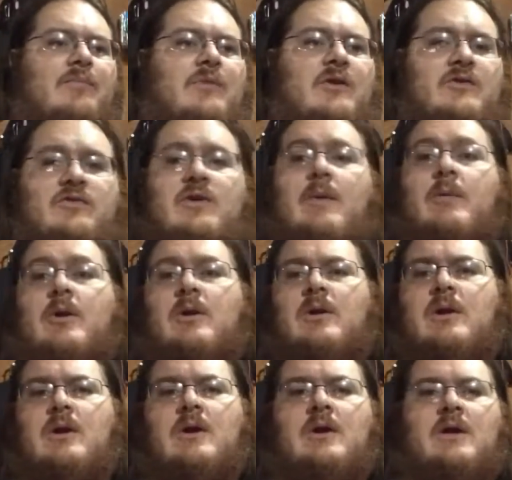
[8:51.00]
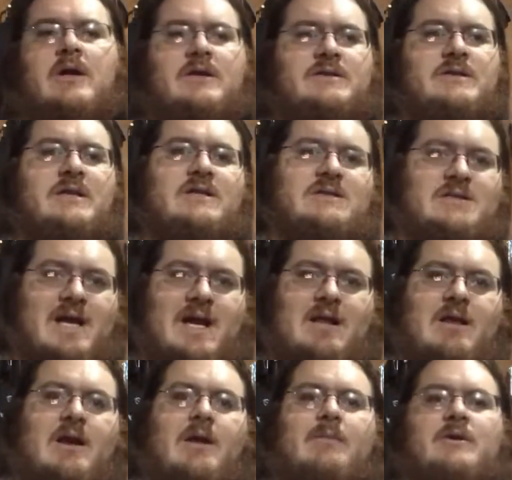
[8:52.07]
this summer and see
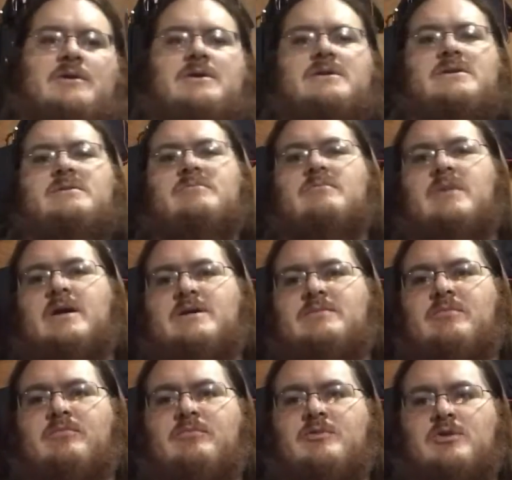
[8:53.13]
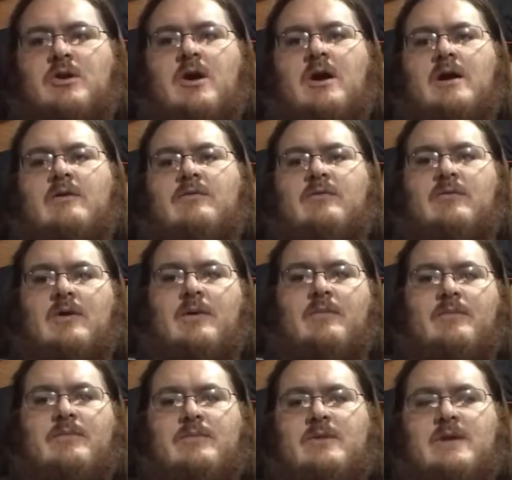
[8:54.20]
exactly how much it's drawing
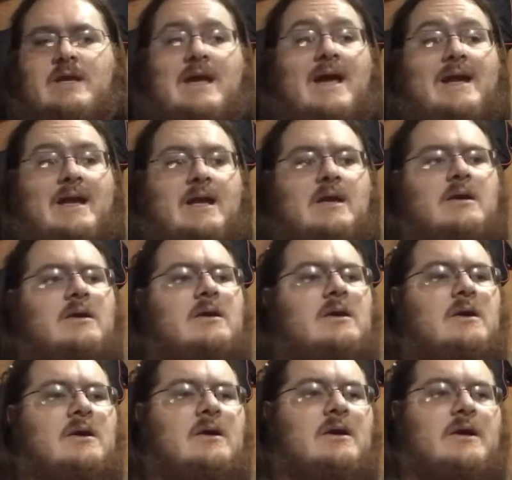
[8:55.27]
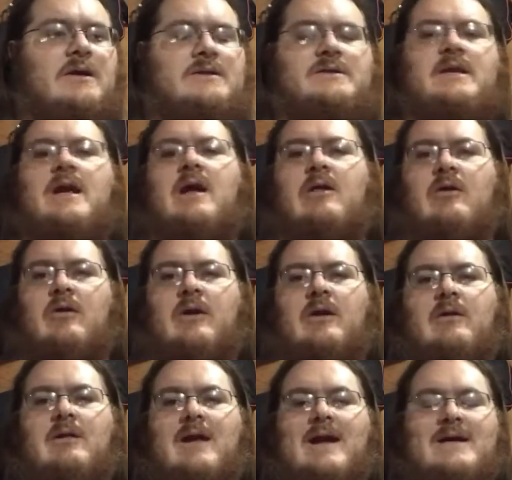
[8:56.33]
from the Yeti and see how long
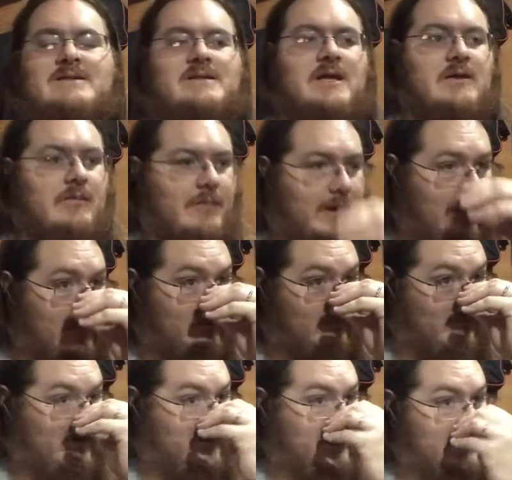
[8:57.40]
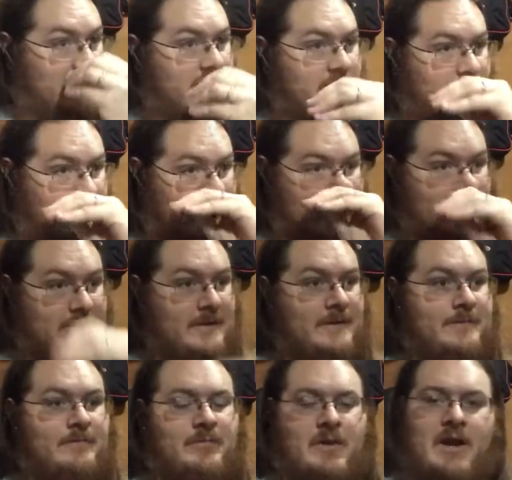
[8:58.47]
it'll last. I know my other one,
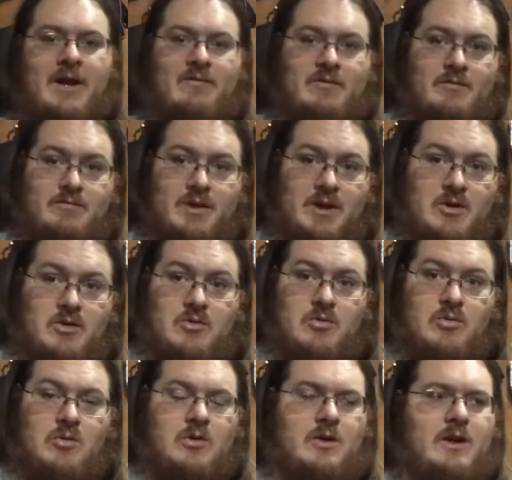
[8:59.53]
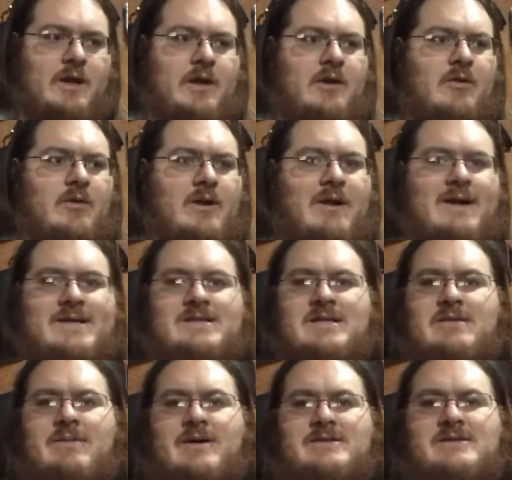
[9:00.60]
I have a bigger cooler, and it only
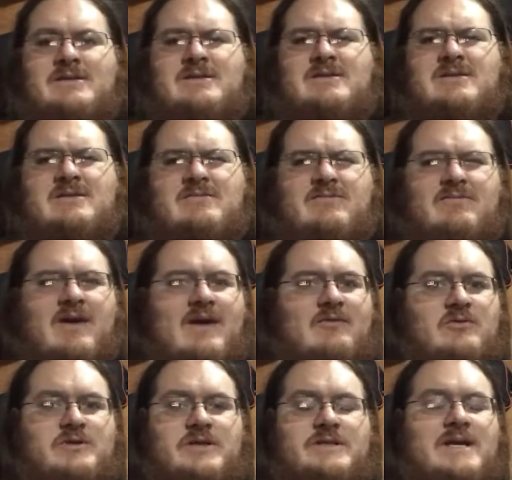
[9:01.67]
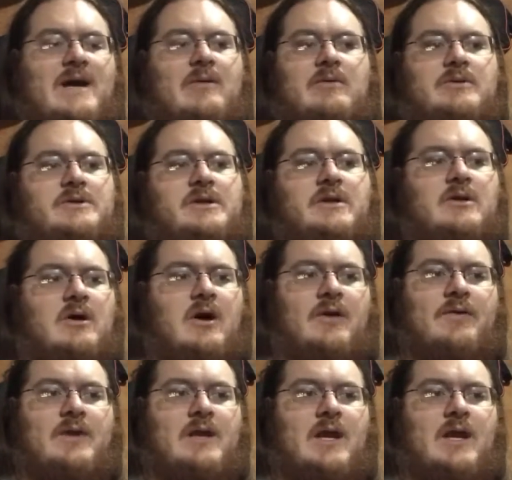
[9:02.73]
lasted about 5 or 6 hours on the